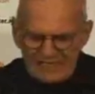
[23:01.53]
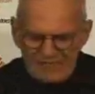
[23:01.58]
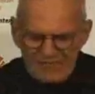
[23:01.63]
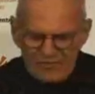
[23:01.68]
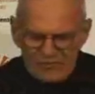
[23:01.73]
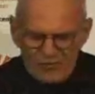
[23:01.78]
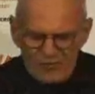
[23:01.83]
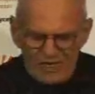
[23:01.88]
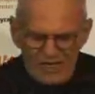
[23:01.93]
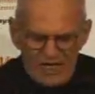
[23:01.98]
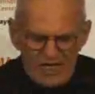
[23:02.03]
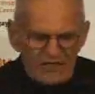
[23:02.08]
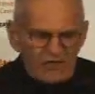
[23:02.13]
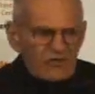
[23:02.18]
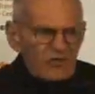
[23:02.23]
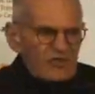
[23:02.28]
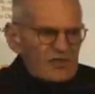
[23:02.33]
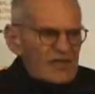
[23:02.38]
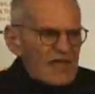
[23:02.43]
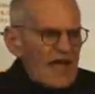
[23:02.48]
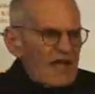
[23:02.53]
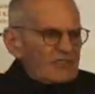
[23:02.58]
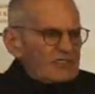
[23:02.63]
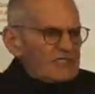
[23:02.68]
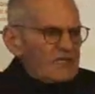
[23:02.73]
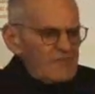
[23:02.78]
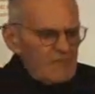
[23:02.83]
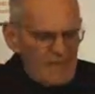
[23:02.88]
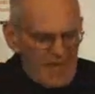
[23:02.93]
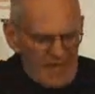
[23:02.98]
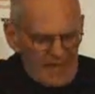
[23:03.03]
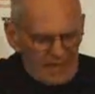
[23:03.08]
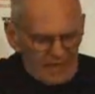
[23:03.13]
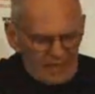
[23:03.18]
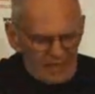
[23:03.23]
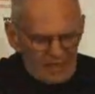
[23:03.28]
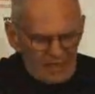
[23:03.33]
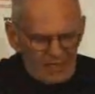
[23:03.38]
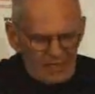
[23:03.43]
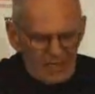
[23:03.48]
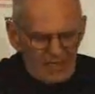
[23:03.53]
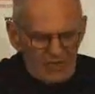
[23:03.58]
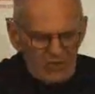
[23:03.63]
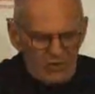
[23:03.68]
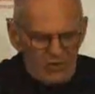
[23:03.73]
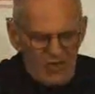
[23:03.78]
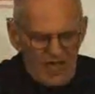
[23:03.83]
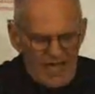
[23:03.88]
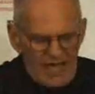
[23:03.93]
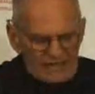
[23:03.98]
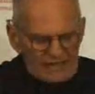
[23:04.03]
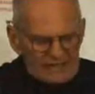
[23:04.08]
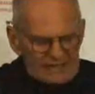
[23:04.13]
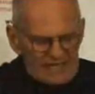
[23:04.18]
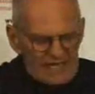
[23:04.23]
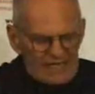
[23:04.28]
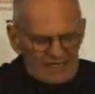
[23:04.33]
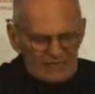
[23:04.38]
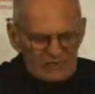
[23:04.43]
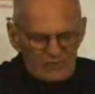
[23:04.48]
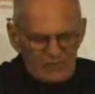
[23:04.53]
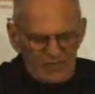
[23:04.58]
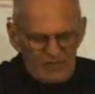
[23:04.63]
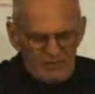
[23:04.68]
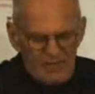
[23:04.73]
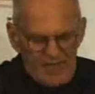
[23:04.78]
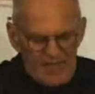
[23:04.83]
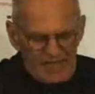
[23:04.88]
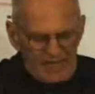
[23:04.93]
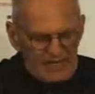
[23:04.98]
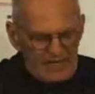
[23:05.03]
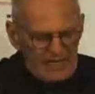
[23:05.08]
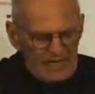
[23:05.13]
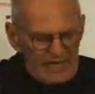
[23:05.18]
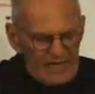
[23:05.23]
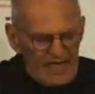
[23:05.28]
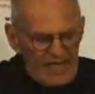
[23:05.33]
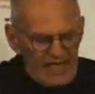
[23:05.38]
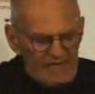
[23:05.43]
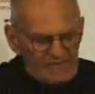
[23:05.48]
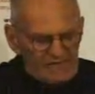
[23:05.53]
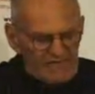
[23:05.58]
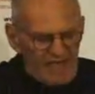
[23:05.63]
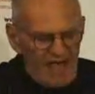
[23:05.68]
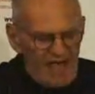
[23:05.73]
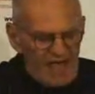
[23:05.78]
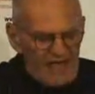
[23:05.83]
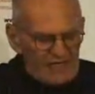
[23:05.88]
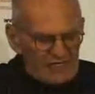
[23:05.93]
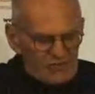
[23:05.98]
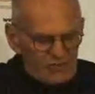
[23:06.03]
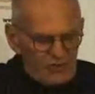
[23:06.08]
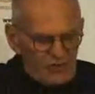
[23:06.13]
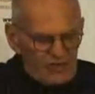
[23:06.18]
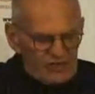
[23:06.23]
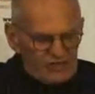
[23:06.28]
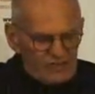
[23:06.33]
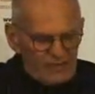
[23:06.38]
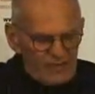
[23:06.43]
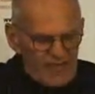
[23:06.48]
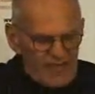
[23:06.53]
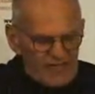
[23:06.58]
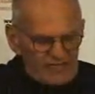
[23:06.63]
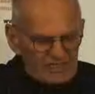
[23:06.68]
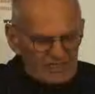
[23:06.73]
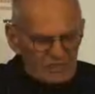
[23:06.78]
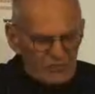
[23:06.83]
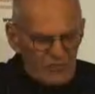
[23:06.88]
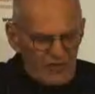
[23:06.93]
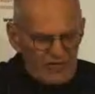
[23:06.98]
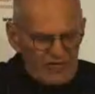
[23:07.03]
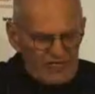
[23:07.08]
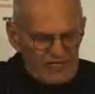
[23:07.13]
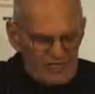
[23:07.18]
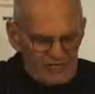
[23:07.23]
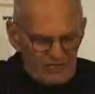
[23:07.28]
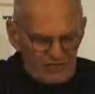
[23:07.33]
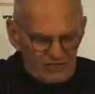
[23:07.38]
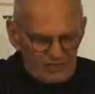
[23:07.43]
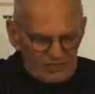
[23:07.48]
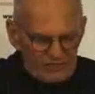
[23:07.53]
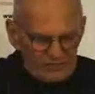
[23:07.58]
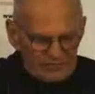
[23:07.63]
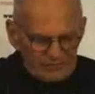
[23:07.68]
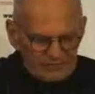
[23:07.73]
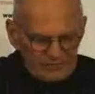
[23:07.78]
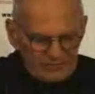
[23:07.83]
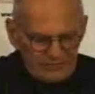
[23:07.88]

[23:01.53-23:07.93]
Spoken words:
some 300,000 men who had sex with men have died during the past 20 years.